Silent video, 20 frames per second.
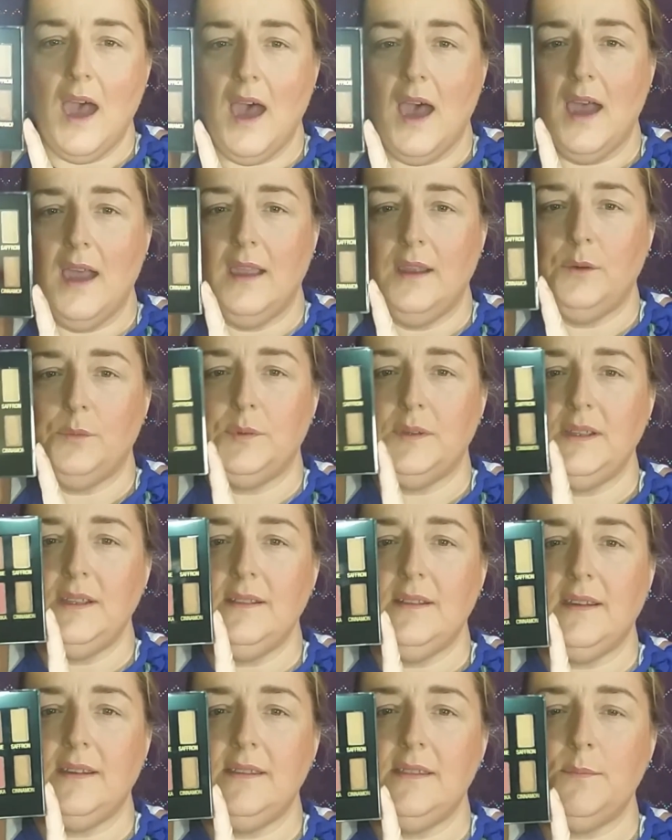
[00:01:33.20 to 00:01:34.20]
I really
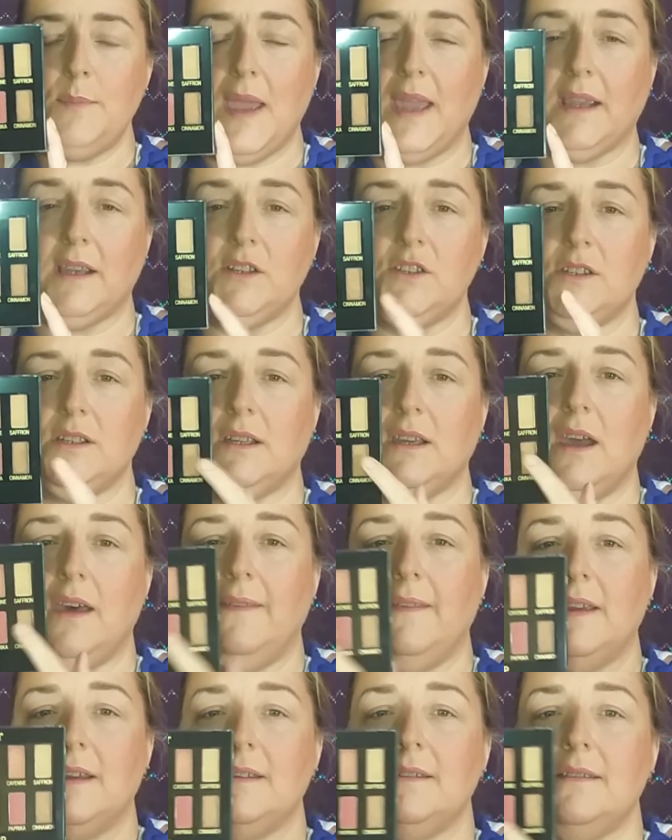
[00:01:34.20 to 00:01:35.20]
like the packaging
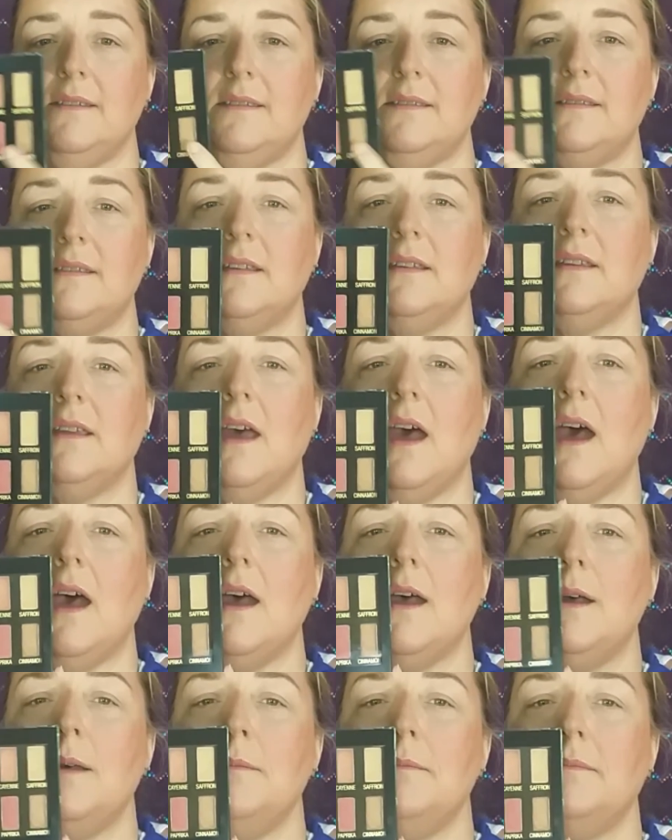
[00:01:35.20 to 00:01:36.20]
on this.
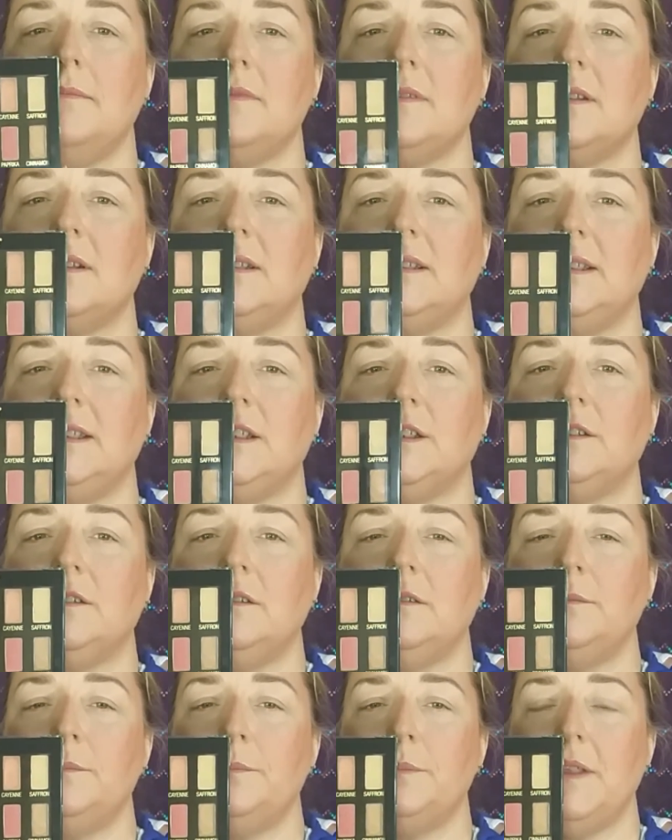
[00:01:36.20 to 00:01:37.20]

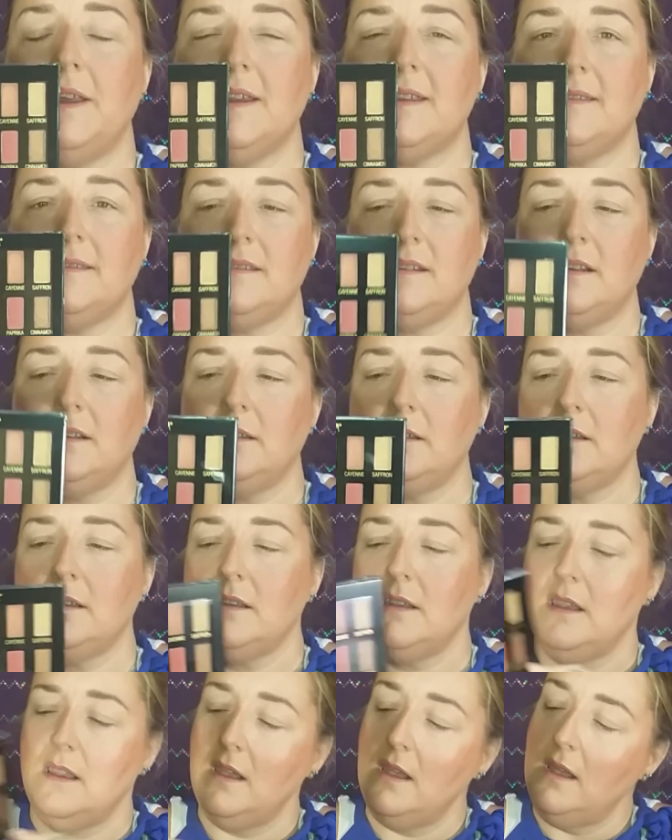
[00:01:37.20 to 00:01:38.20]
Clear plastic,
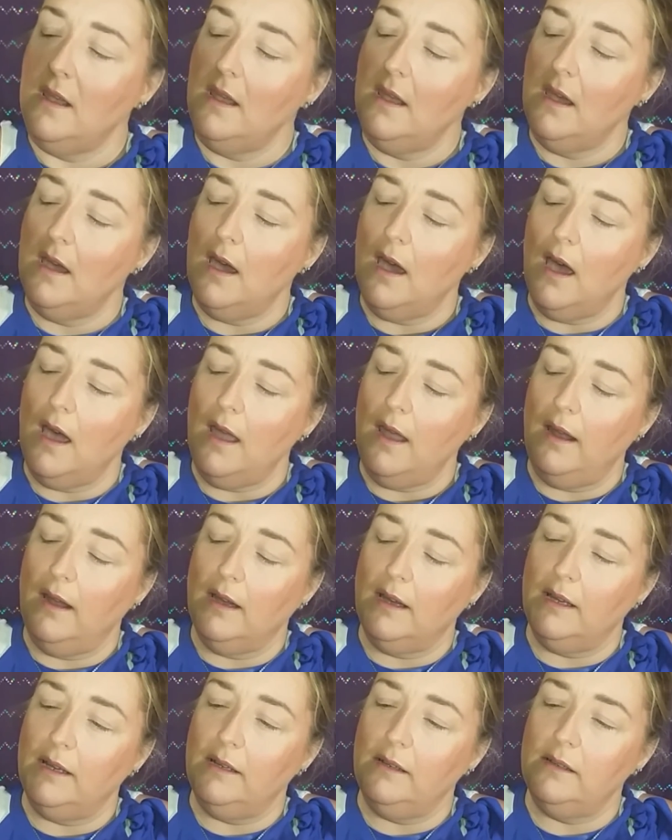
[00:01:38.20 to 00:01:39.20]

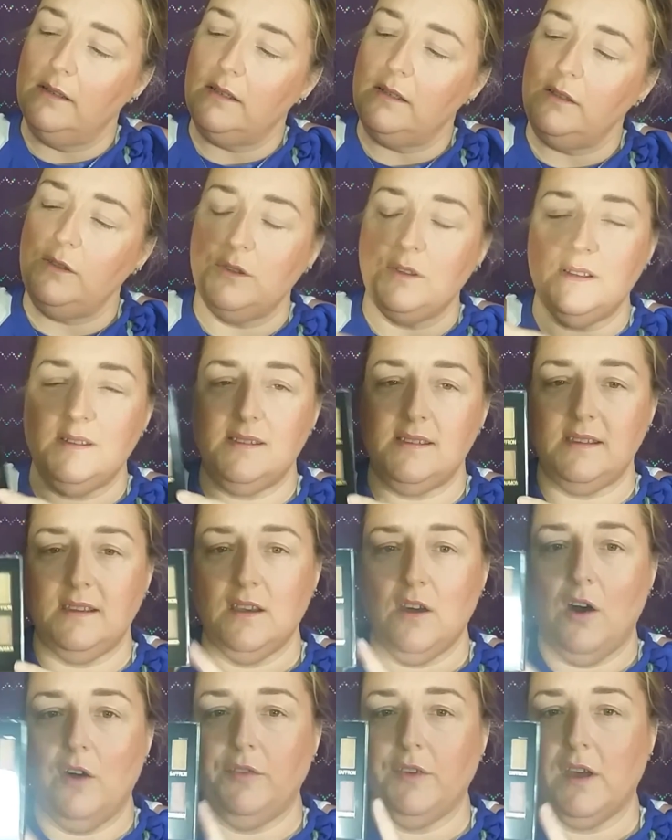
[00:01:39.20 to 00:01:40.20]
and you can
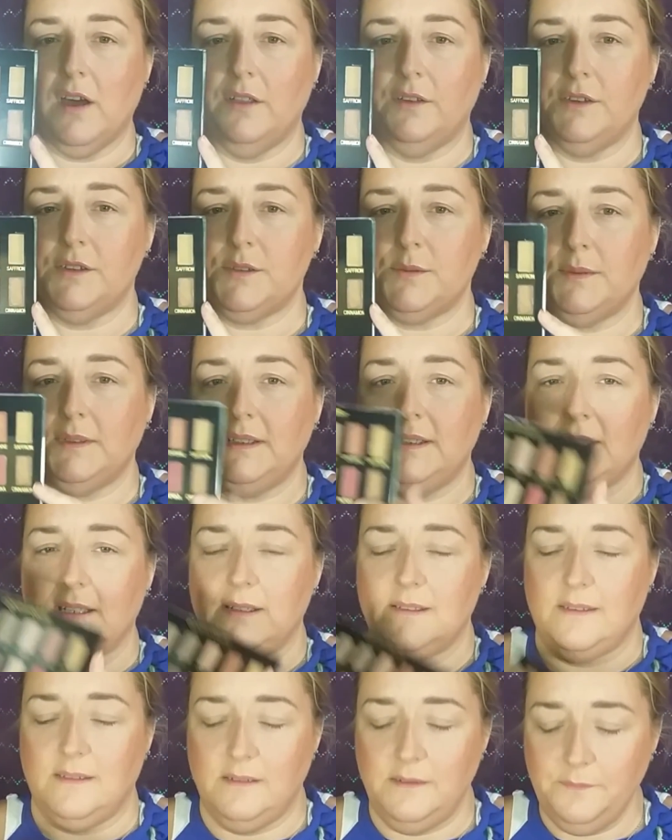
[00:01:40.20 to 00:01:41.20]
see all the colors really
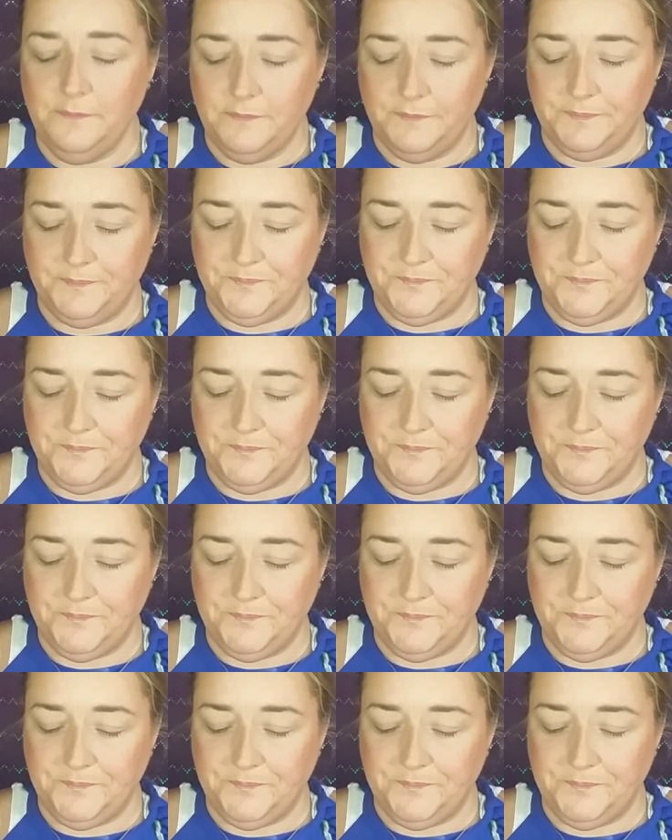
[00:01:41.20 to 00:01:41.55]
nicely.